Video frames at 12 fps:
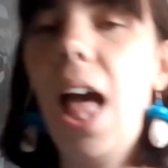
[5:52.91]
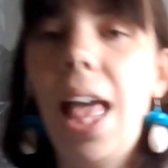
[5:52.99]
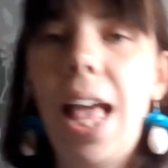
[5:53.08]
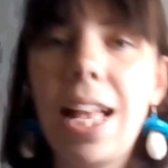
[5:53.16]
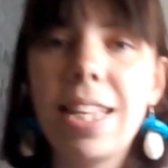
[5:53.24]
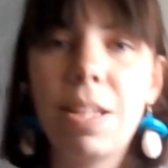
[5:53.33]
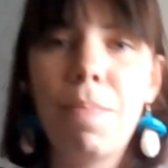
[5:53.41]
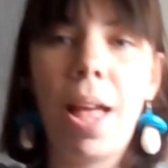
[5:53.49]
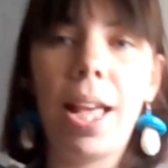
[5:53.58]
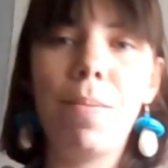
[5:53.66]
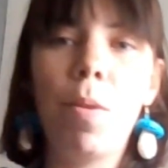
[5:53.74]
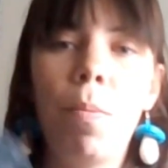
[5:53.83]
I asked
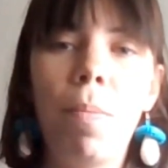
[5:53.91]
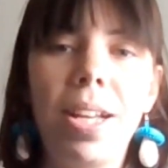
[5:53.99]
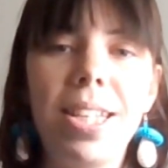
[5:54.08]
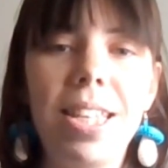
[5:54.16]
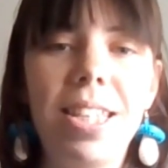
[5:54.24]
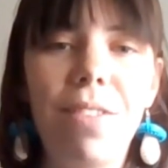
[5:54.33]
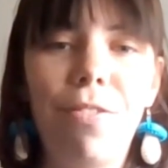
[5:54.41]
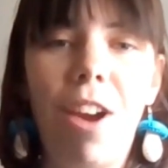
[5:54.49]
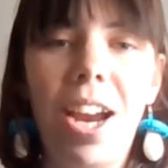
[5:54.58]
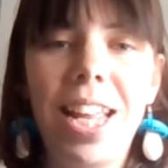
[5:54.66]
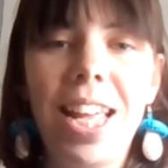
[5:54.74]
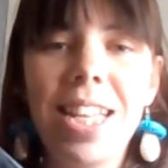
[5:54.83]
my mum and my sister
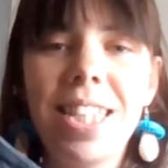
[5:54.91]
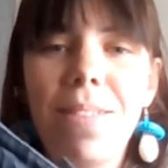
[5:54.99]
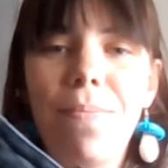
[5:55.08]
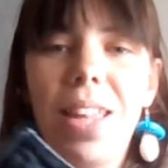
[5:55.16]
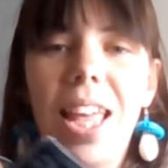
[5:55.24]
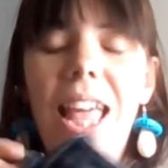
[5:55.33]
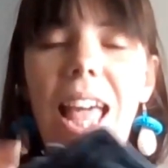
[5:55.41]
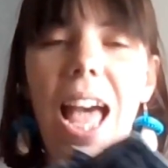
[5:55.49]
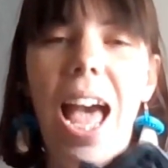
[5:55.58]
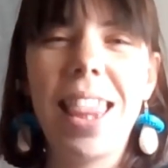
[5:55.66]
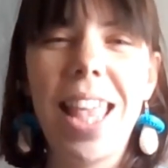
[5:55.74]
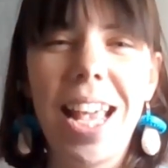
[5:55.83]
for ideas,
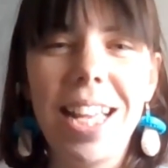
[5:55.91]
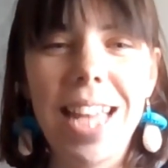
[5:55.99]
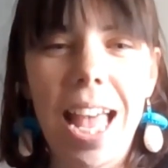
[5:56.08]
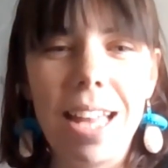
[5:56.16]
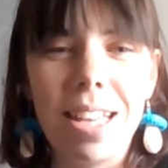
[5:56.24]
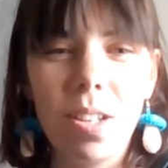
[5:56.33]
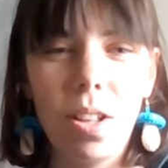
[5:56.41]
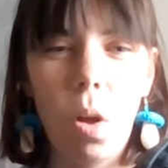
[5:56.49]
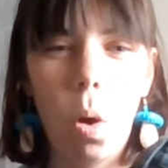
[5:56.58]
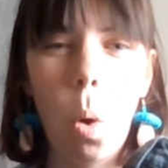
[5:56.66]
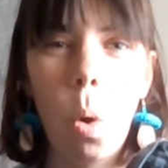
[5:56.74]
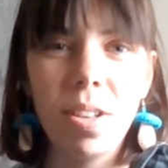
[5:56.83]
and they said
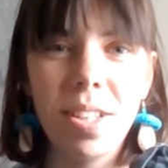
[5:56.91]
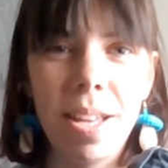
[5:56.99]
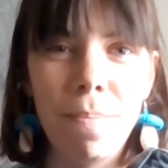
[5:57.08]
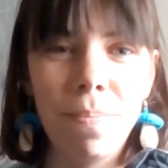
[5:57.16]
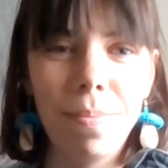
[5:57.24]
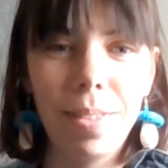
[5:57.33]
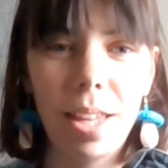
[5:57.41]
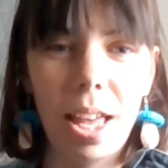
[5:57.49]
autumn